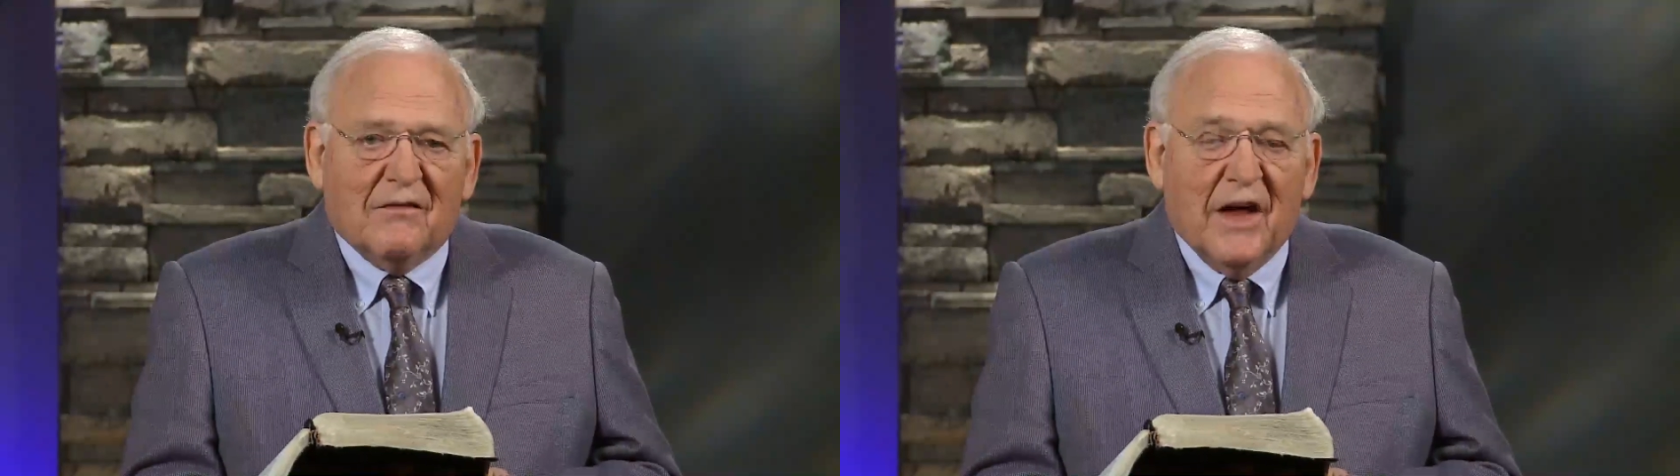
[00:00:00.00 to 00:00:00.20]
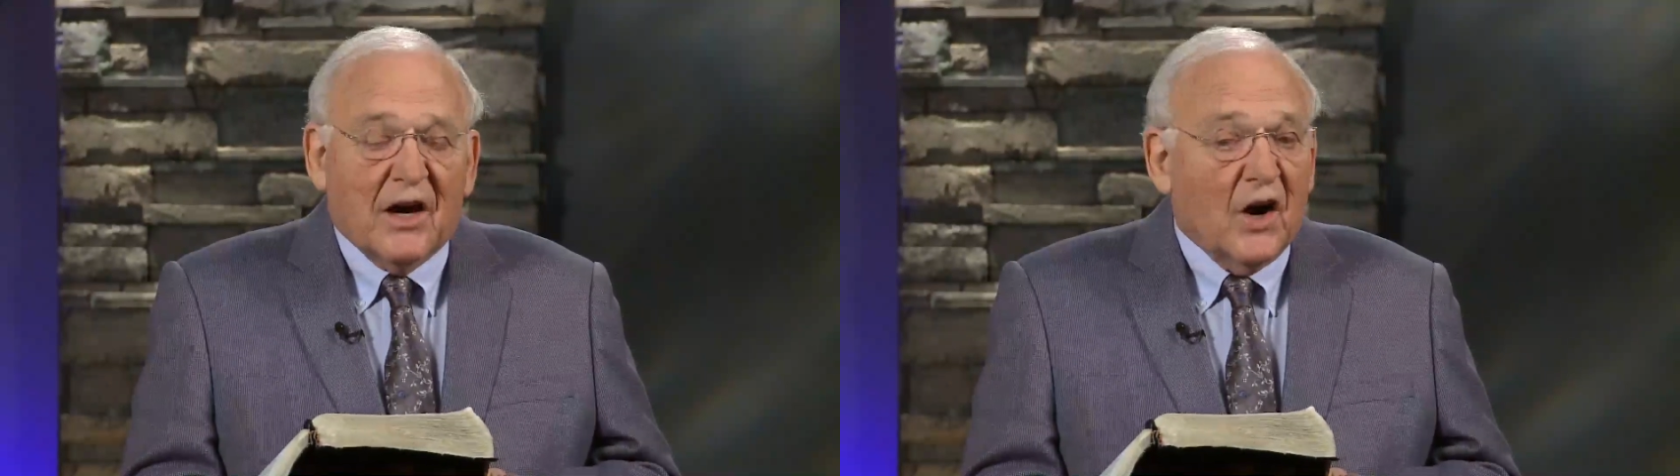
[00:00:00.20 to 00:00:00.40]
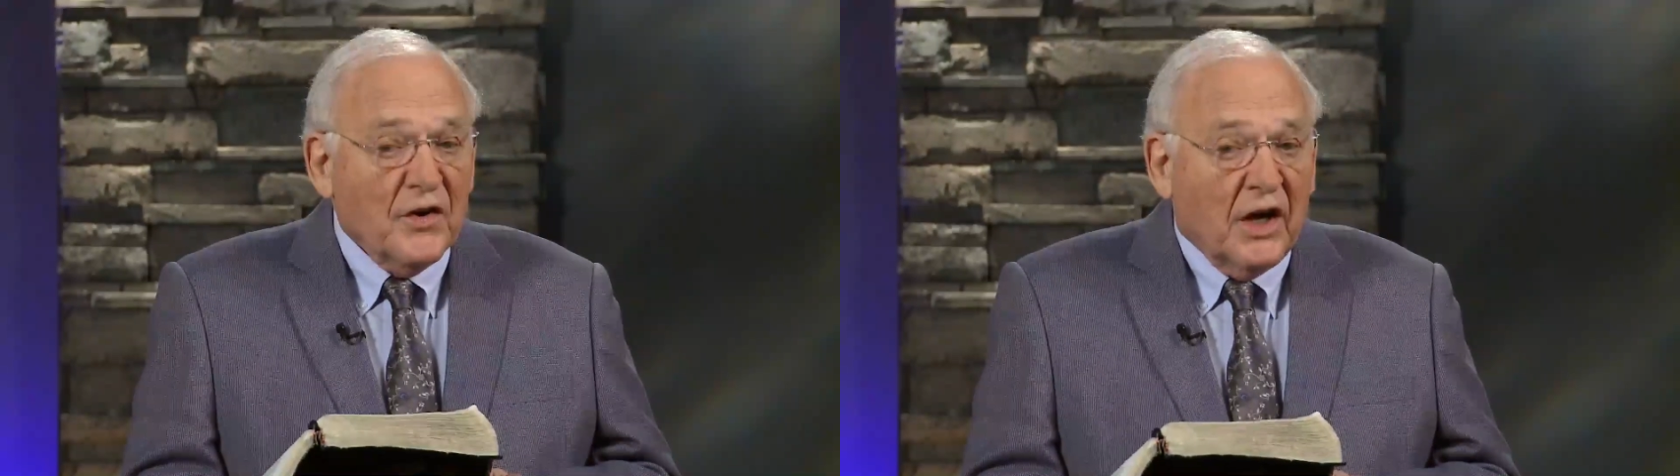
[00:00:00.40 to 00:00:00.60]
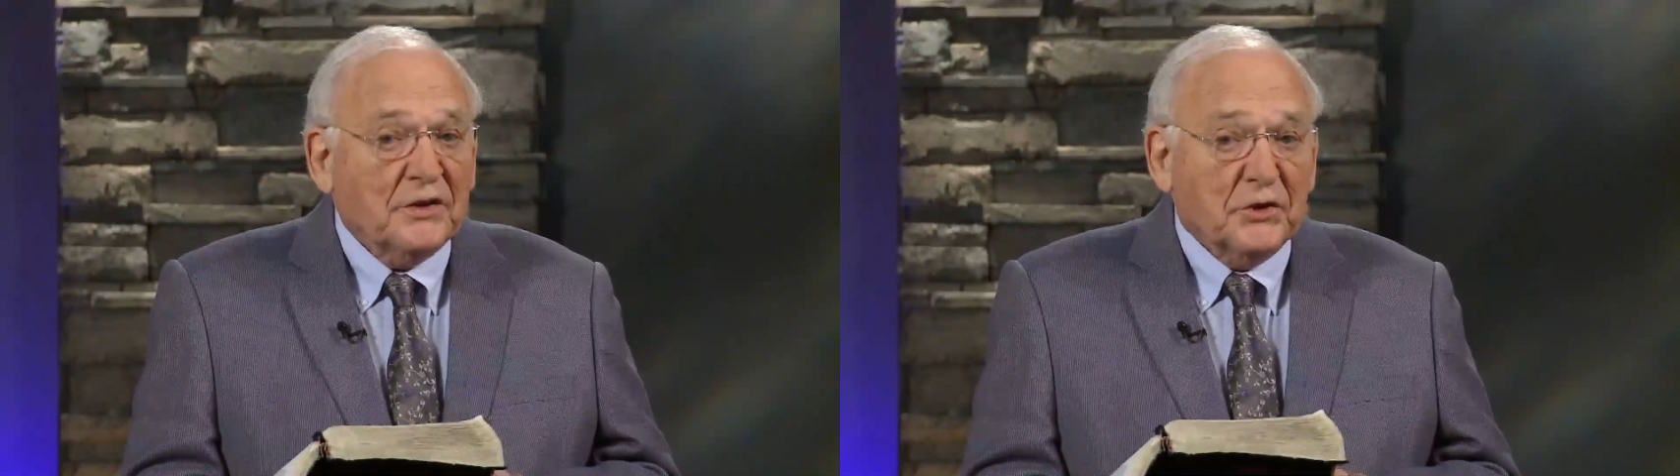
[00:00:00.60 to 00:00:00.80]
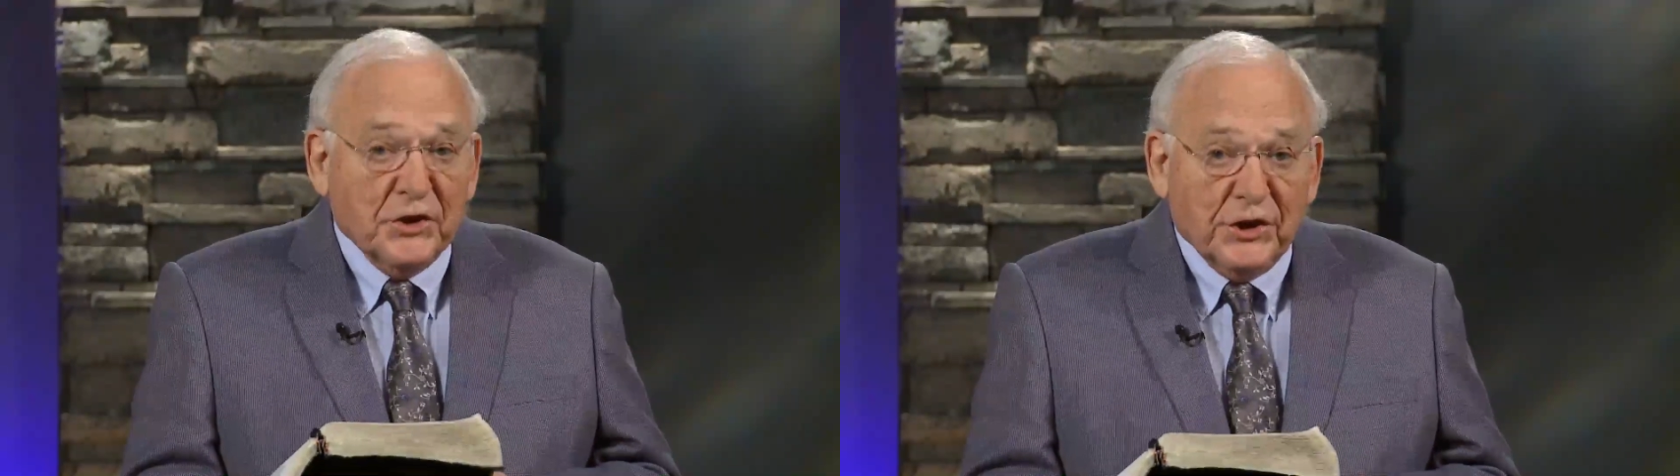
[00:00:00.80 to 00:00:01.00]
that are
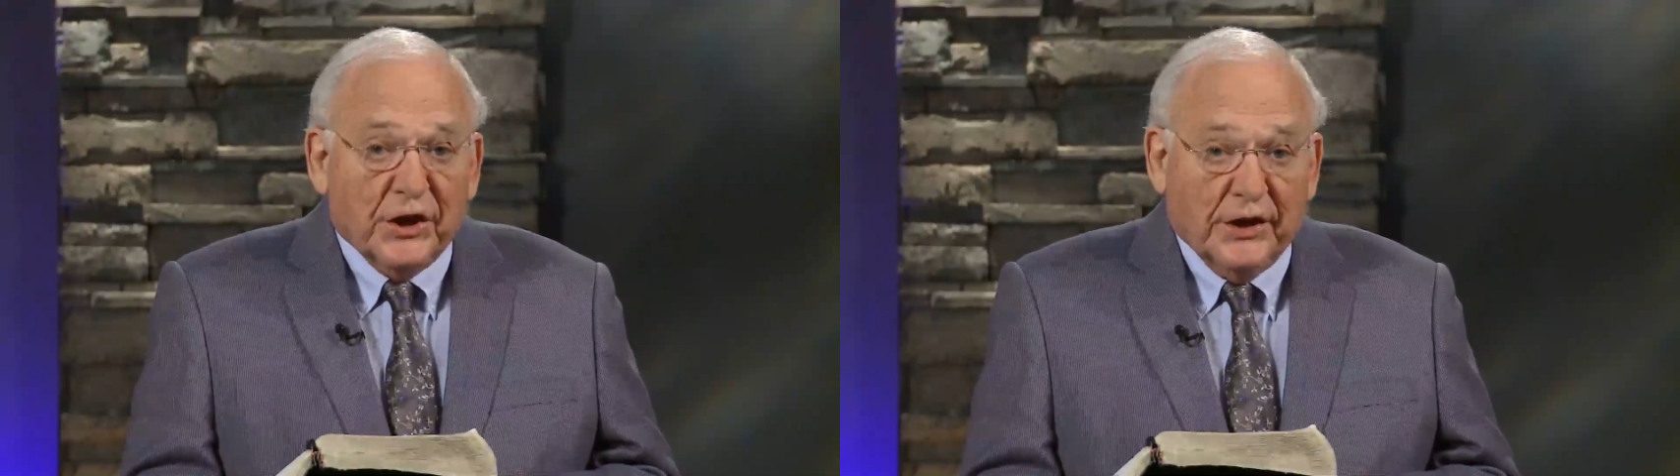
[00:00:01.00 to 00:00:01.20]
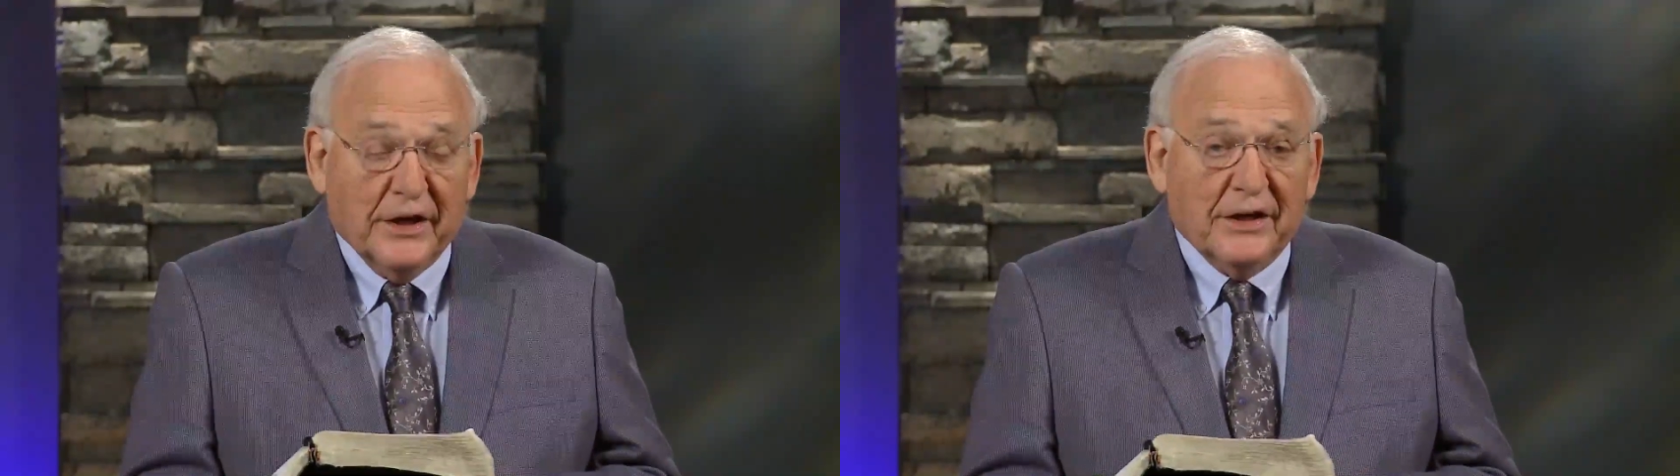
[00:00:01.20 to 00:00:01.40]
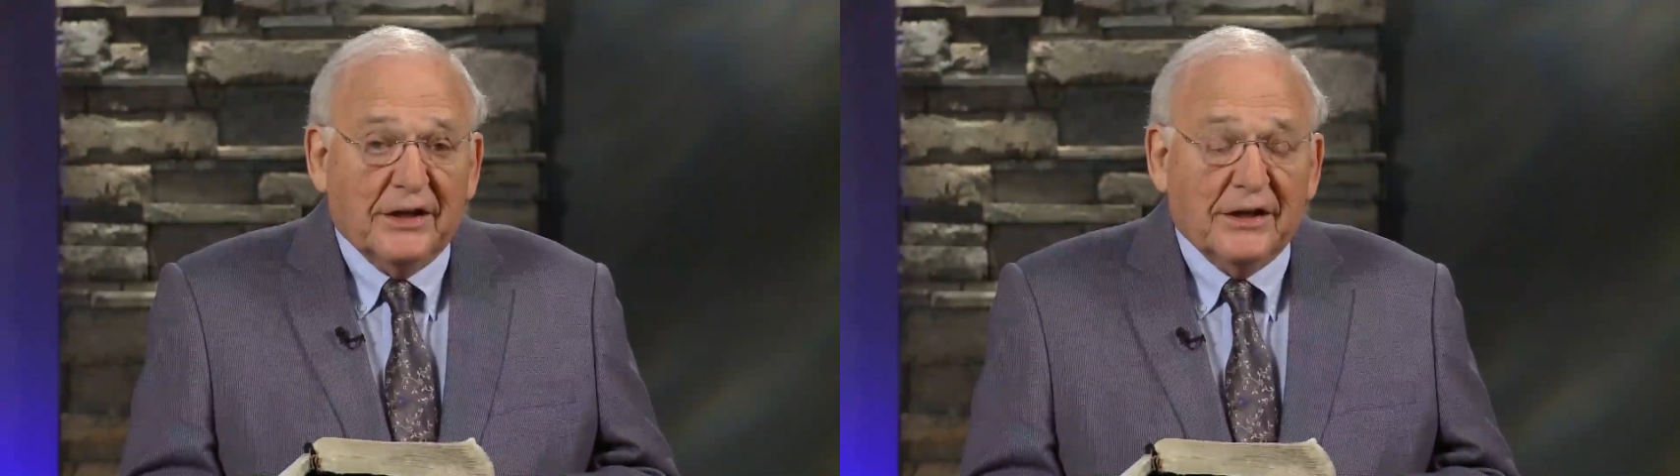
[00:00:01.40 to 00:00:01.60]
not good.